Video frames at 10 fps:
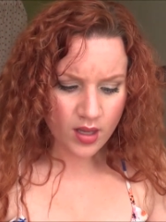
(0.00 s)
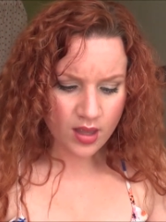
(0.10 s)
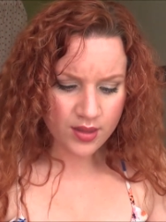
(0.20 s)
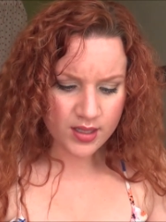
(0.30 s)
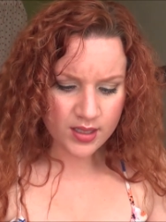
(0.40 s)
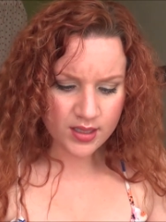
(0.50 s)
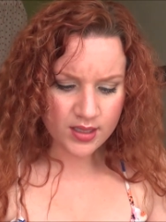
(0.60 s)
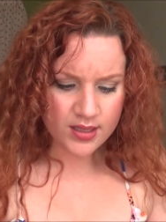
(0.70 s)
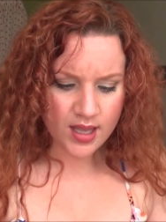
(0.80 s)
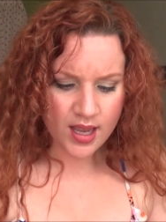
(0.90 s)
that it
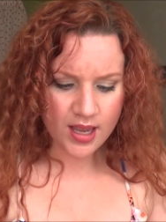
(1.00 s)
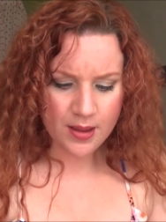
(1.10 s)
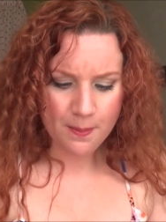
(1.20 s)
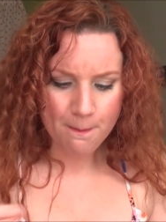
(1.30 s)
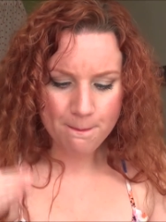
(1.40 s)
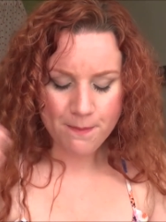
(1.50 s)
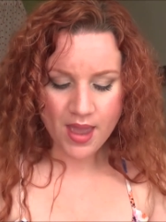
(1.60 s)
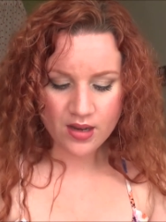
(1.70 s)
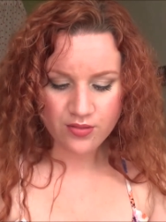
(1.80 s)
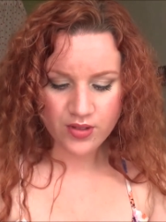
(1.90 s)
is a
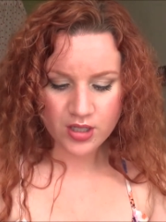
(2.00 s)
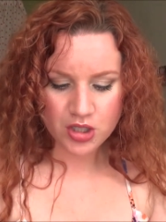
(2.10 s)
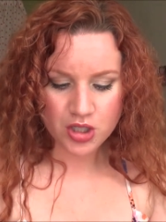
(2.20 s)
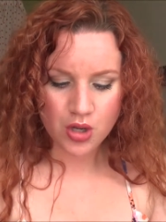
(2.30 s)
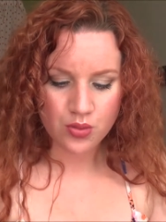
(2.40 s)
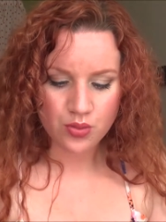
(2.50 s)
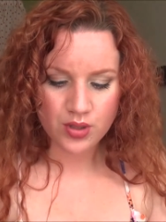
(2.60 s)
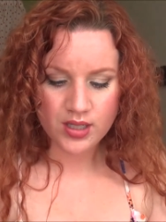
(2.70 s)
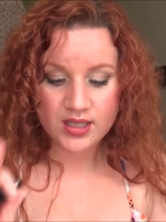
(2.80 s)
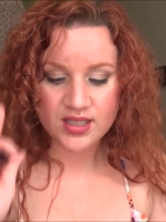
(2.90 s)
matte finish. No,
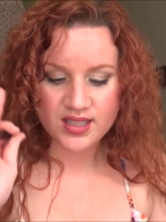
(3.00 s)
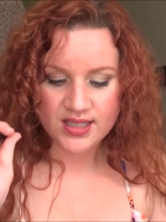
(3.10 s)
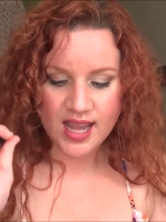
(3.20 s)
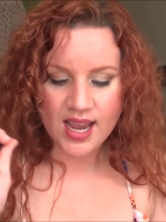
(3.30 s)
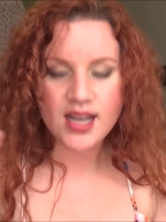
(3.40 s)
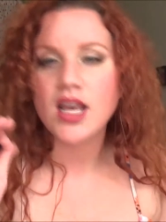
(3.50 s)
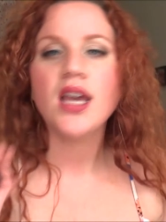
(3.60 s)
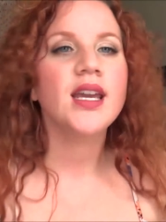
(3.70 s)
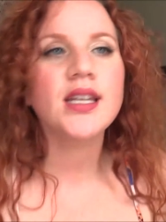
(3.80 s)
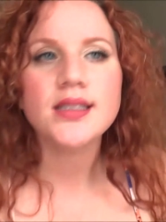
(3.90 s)
it's a stain.
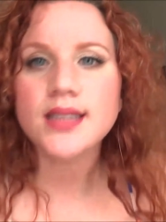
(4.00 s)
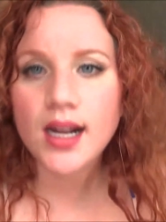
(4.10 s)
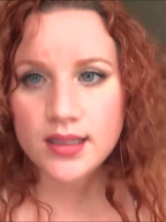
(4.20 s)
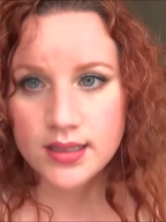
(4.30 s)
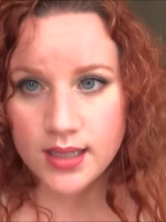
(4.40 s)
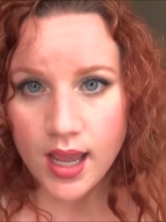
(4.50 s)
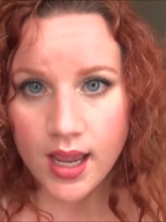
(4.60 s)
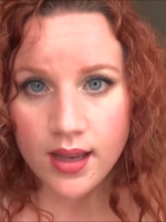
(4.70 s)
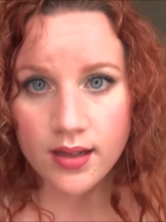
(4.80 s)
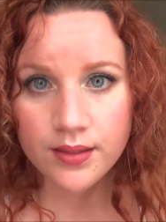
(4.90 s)
It is not a
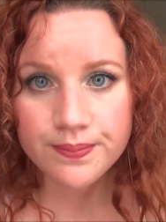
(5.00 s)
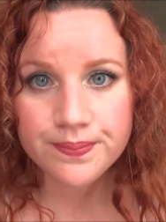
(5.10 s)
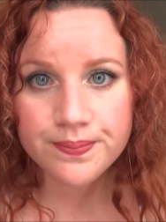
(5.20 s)
stain.